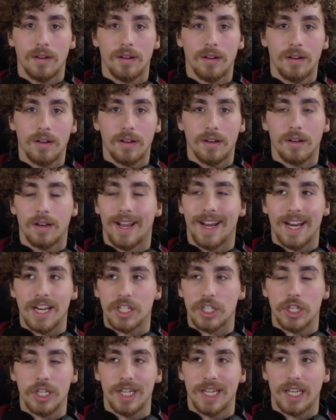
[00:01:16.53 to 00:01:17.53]
It
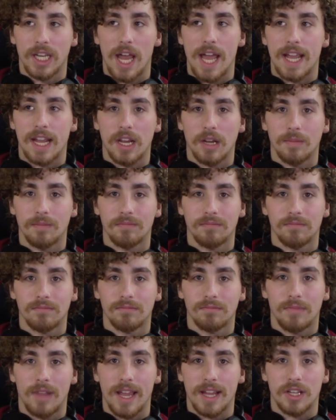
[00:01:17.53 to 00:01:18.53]
isn't like
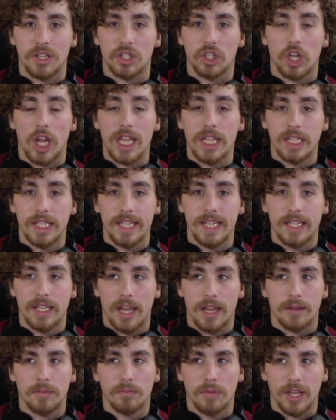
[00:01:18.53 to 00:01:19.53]
slightly
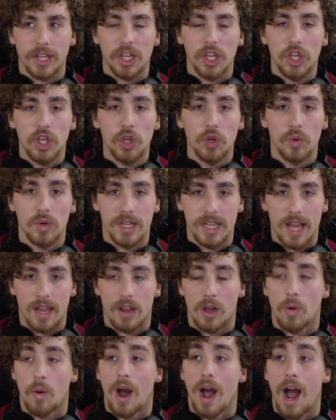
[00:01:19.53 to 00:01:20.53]
like hued
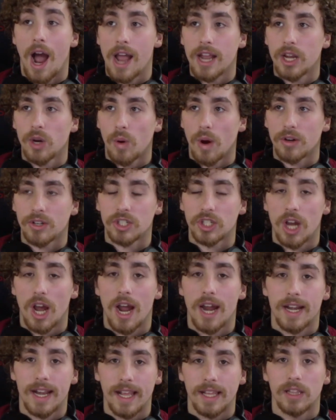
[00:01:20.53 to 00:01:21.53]
yellow. I go outside,
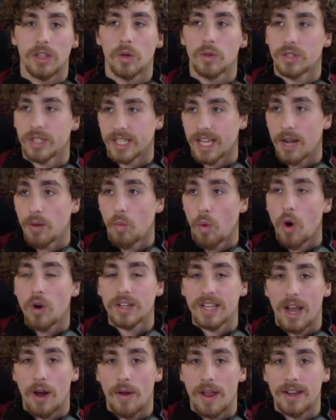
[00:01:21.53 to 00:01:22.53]
it looks like I walked
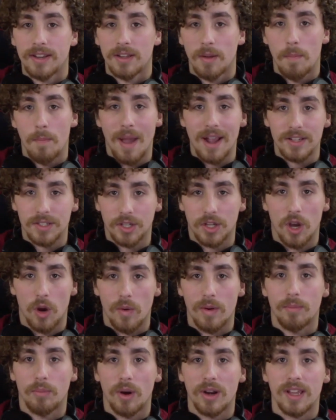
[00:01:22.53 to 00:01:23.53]
out into Mexico in
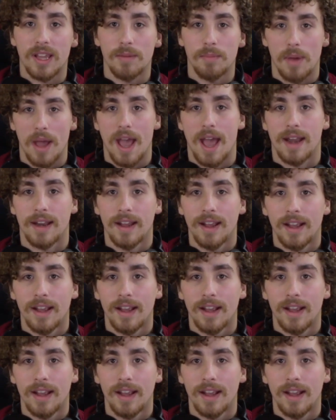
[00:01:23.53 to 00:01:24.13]
Breaking Bad.